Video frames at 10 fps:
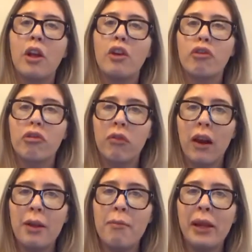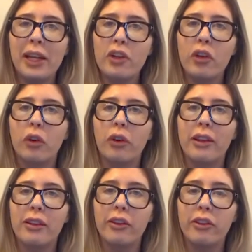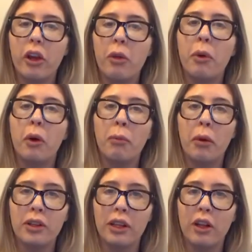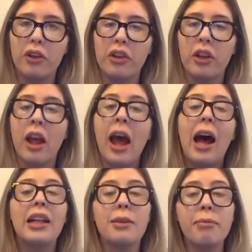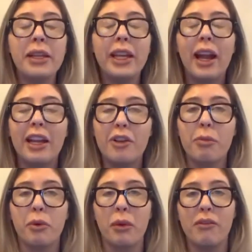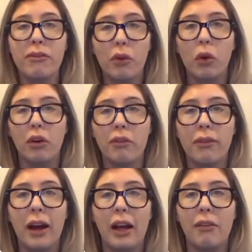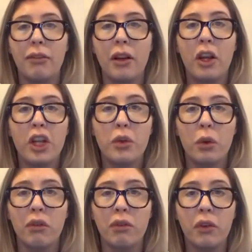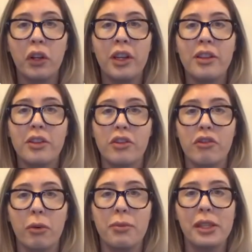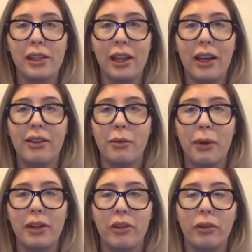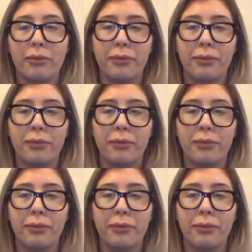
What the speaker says: Try and make sure that the soap or body lotion has a pH between 4 and 5 to avoid disrupting the acid mantle.